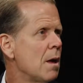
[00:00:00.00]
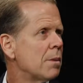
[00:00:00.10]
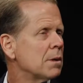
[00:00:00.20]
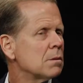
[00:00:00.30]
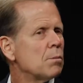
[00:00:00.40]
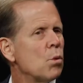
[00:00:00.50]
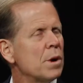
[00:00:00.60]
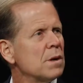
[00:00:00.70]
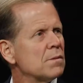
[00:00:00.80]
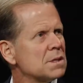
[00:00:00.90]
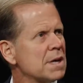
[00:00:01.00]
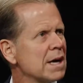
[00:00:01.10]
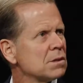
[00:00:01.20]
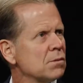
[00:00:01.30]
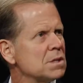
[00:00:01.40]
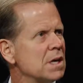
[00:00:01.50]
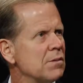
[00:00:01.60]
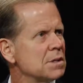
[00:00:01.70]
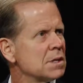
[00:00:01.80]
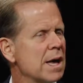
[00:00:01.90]
But the point of the tax-free
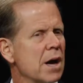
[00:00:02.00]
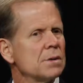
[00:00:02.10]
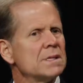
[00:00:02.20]
savings account is,